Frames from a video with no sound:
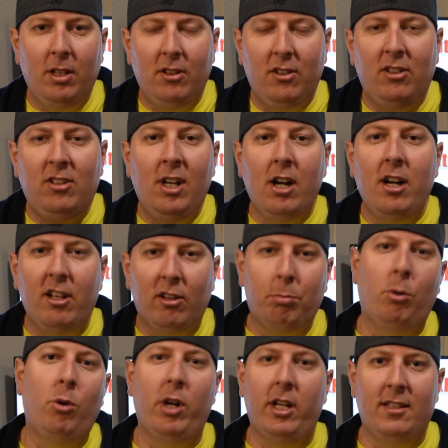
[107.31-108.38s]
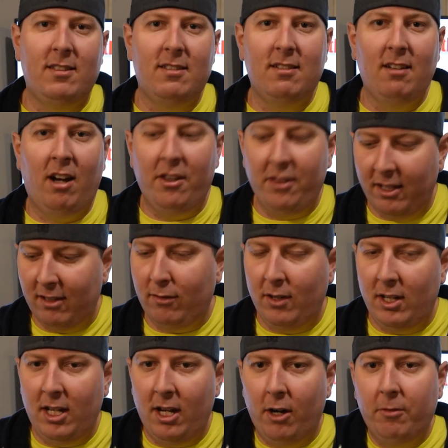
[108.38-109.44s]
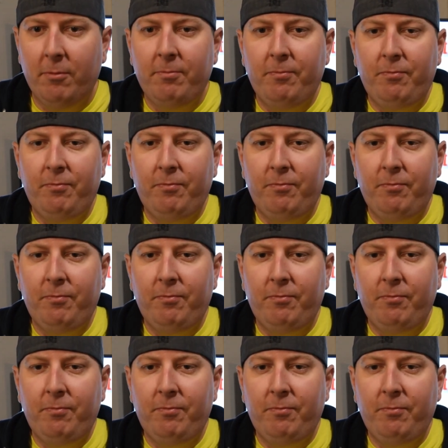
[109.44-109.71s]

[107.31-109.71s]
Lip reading: serious points on this video.